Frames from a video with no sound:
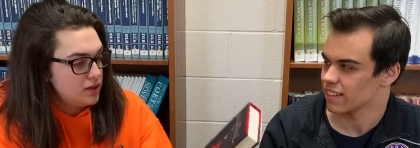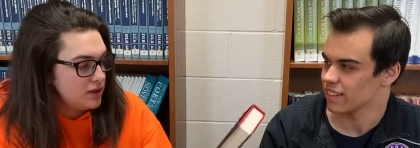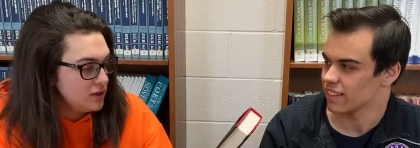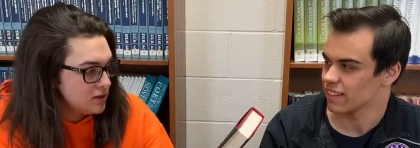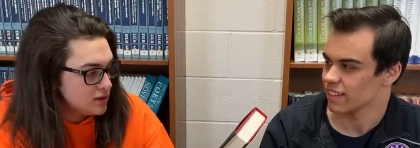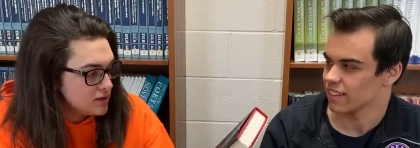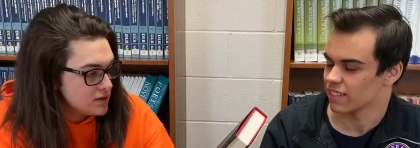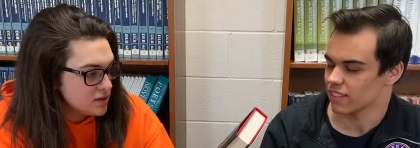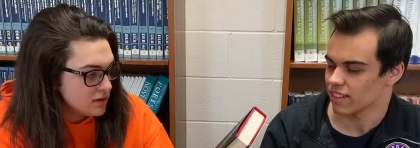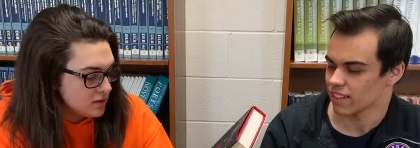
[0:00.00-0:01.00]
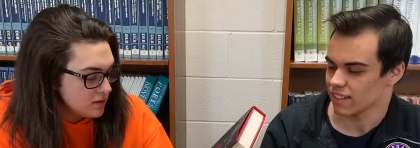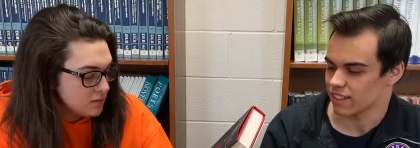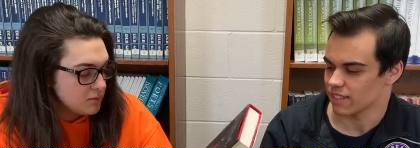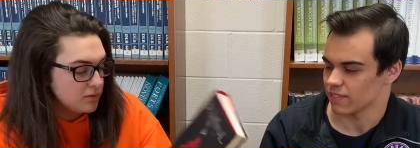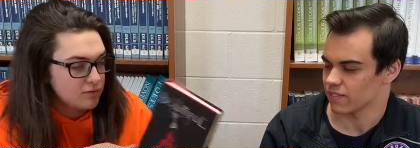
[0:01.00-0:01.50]
Speaker 1: is The
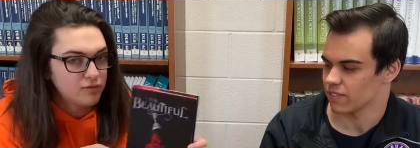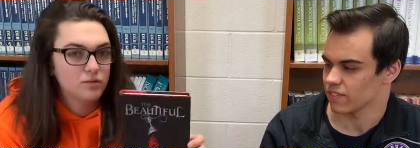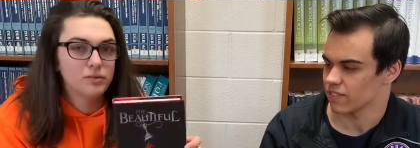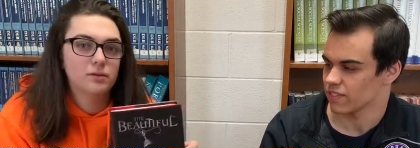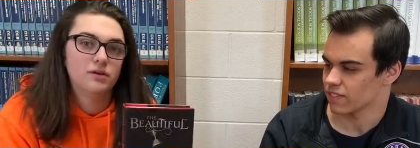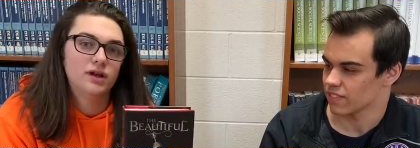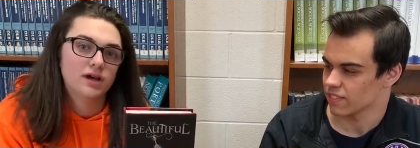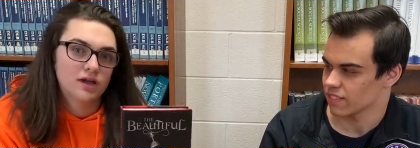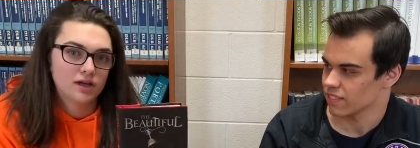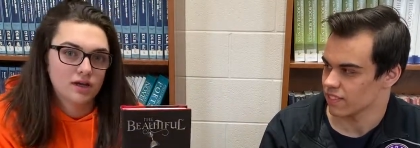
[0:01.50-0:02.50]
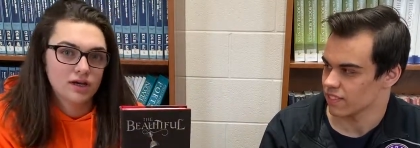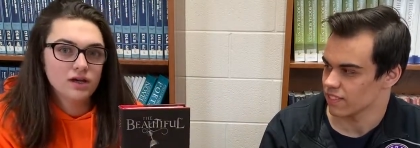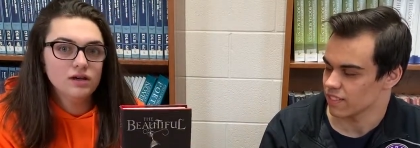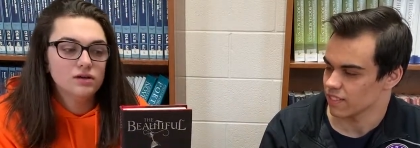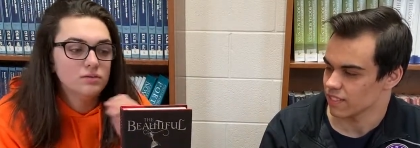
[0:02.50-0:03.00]
Beautiful by Renee Ahdieh.
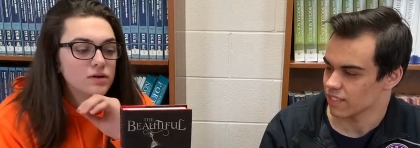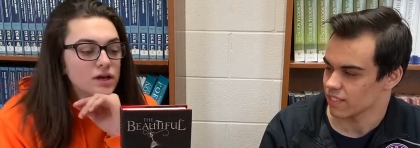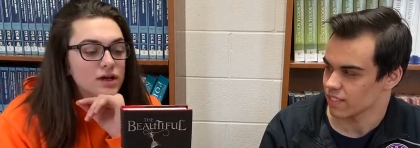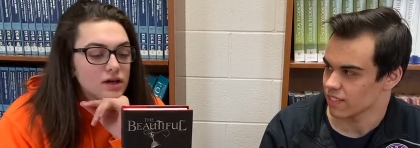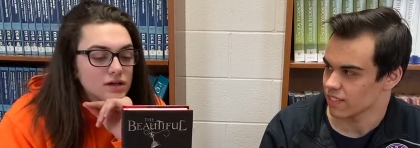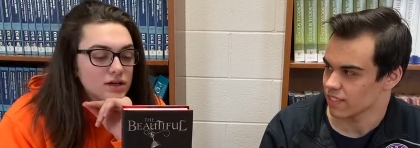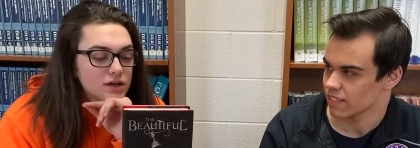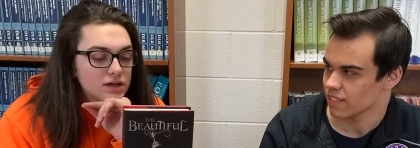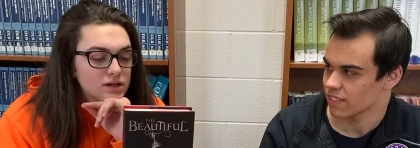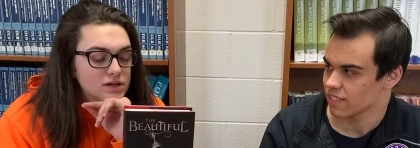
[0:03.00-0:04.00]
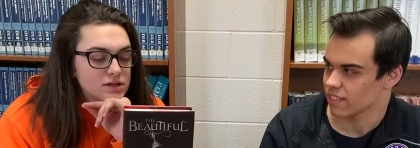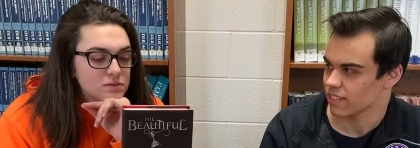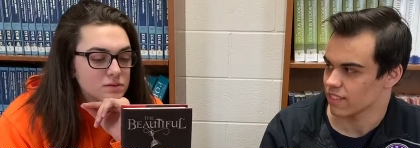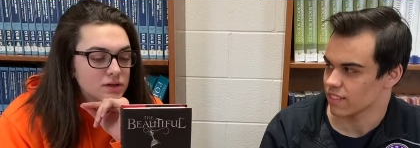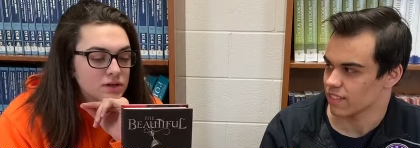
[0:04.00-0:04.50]
Renee Ahdieh has
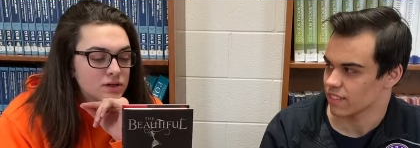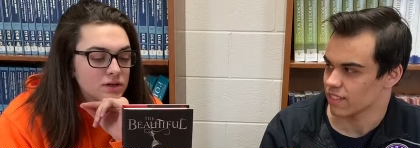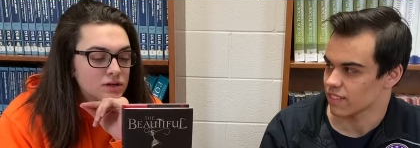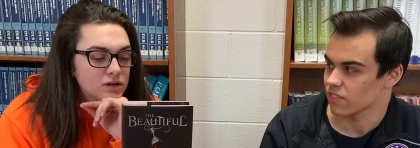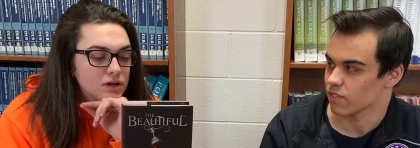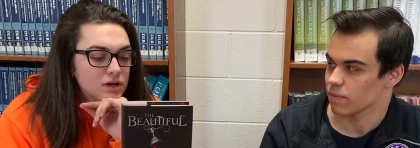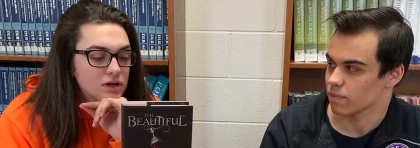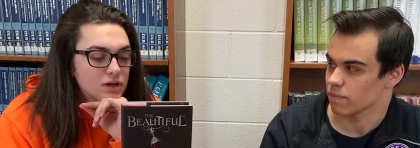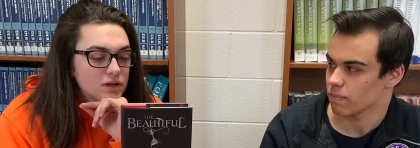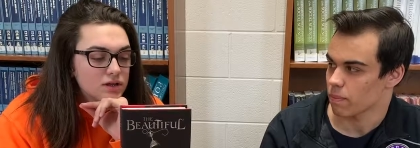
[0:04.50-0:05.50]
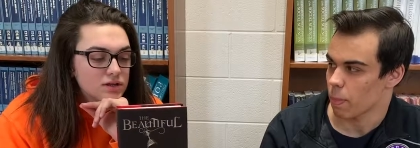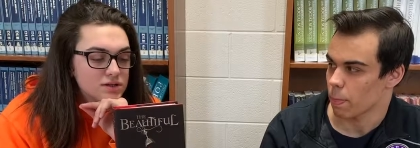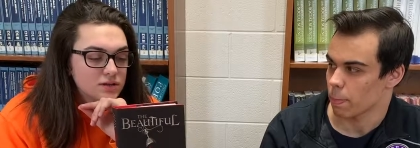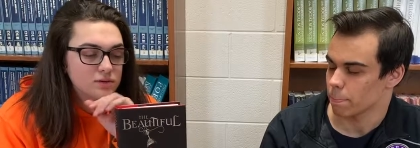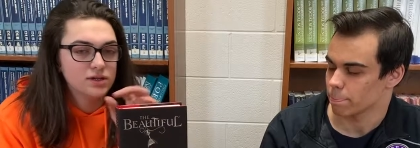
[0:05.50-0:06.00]
written
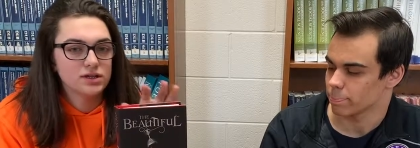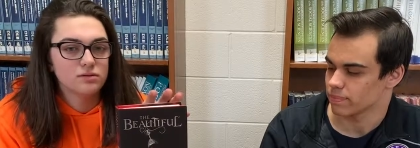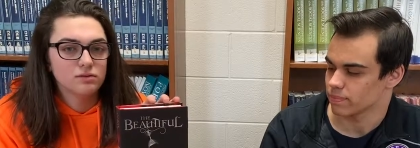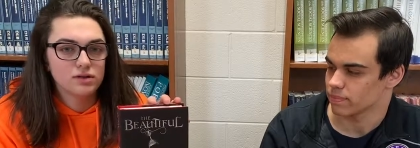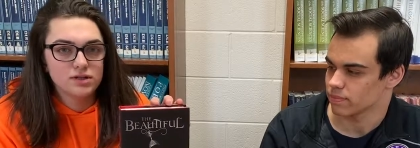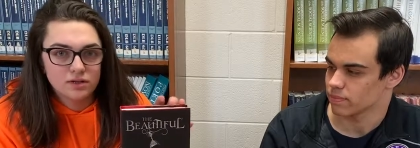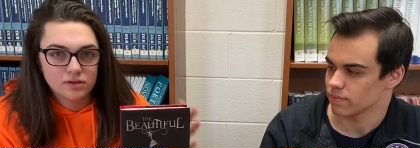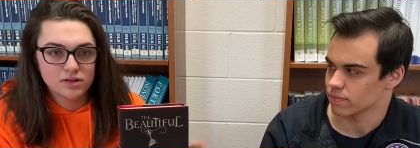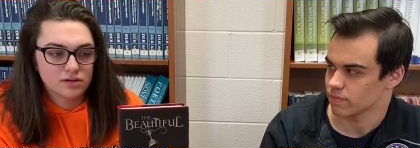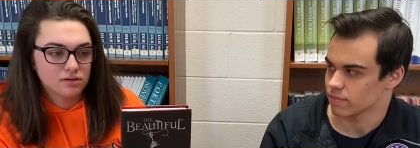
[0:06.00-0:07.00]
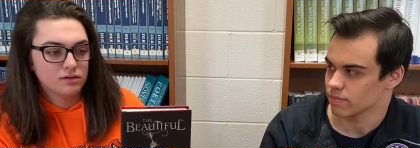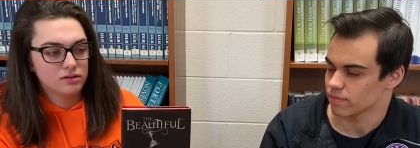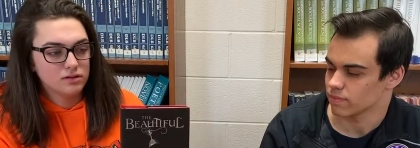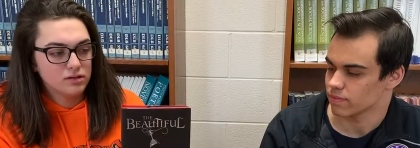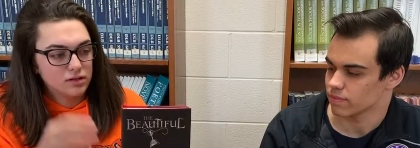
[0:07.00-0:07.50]
series or a series
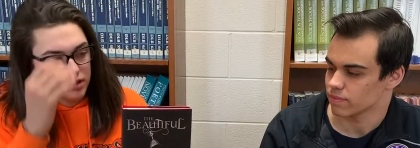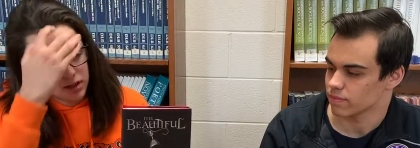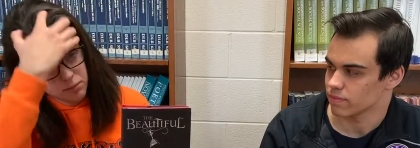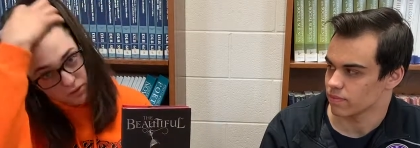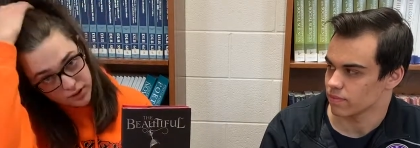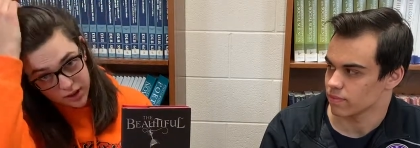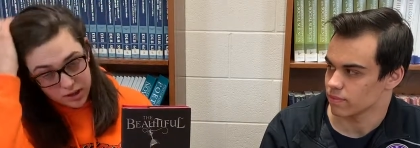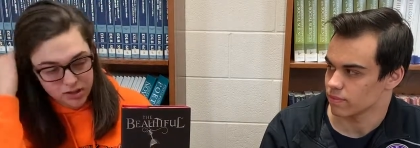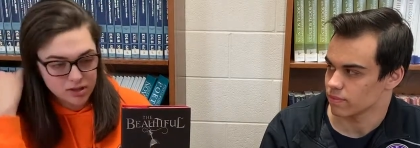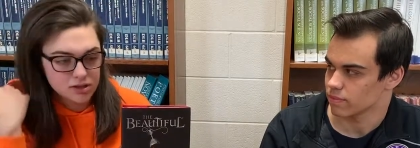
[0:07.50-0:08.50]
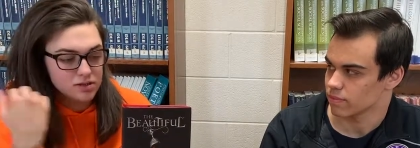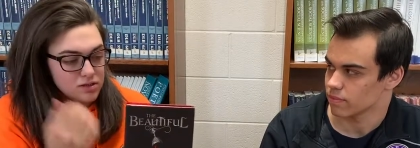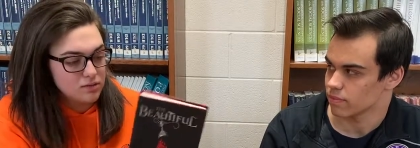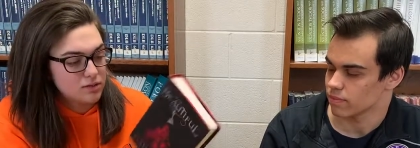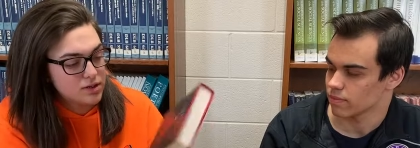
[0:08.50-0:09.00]
called An Ember in the Ashes,
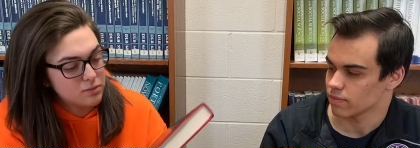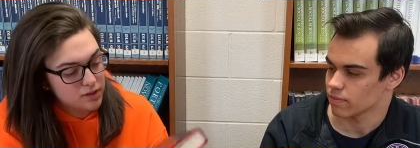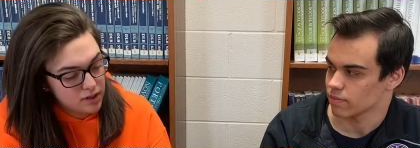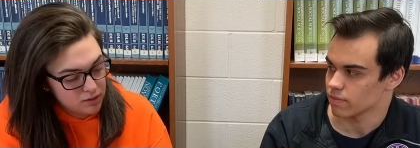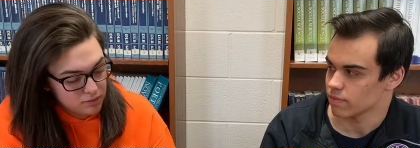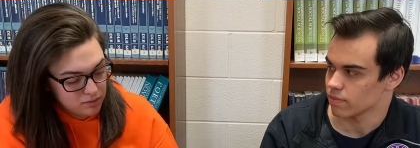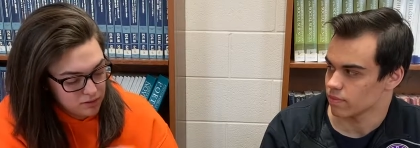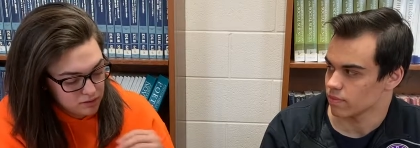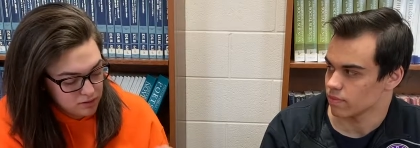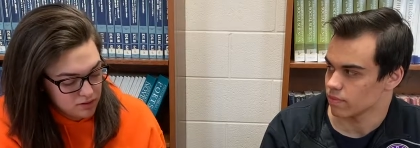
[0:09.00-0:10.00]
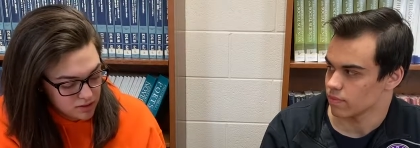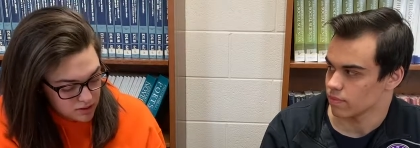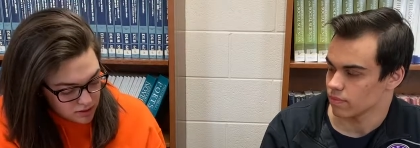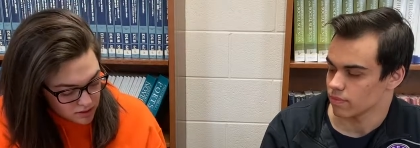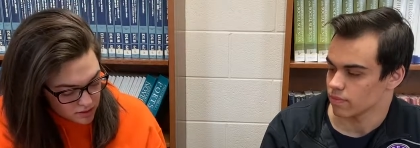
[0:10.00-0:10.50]
so that's why I know her.
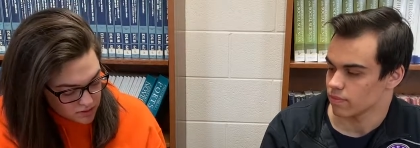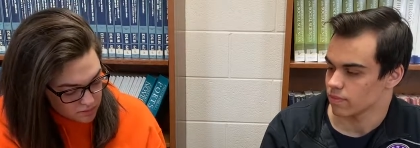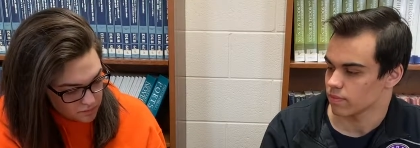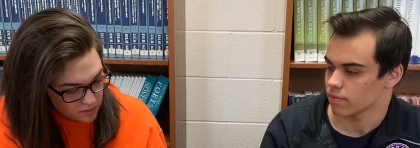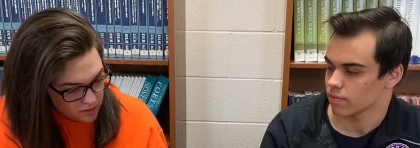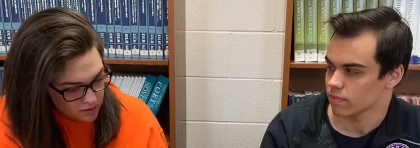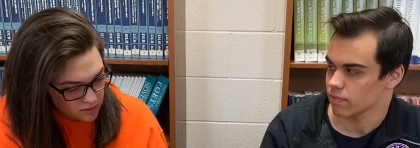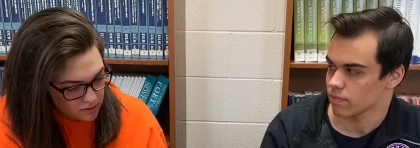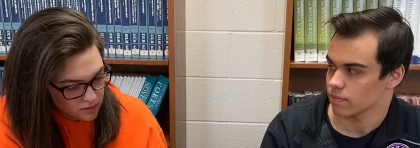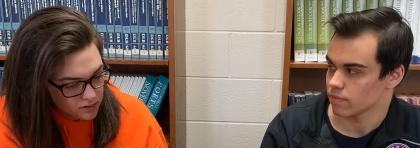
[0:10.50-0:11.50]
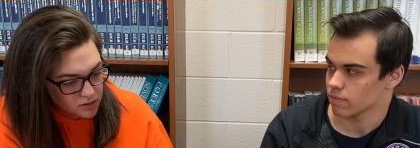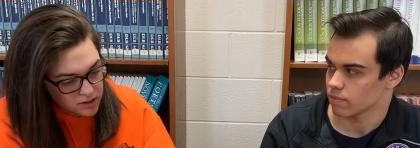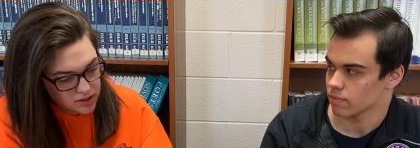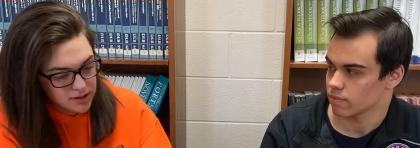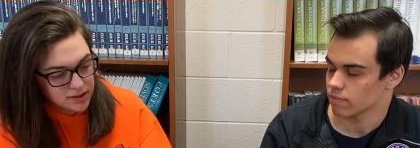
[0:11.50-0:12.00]
This one looks
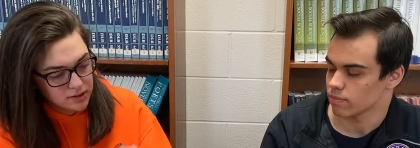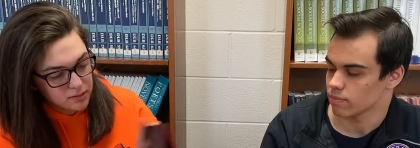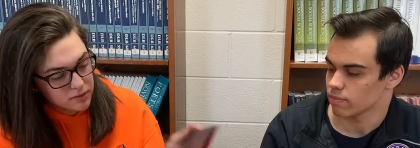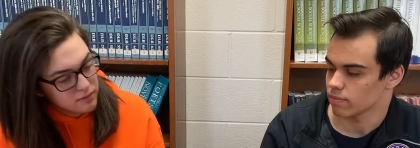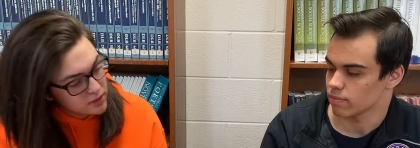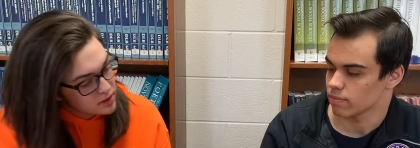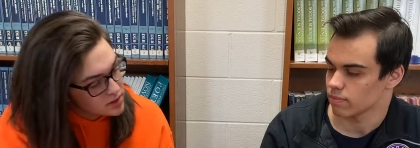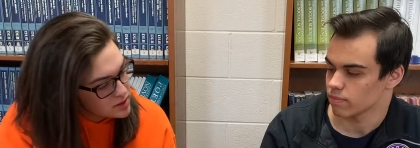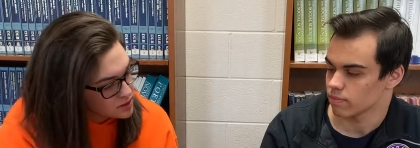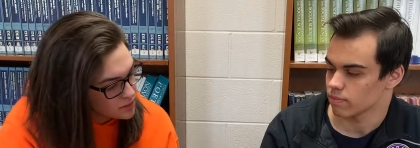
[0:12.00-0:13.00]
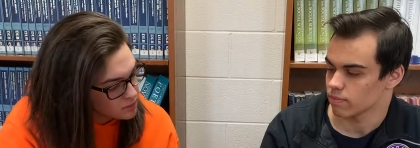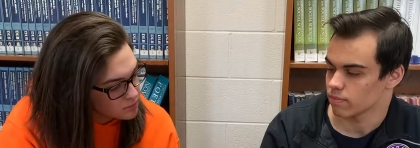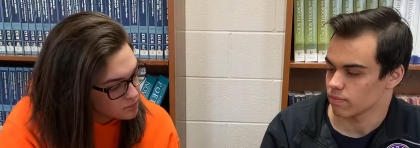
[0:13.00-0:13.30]
like it's gonna be a fantasy.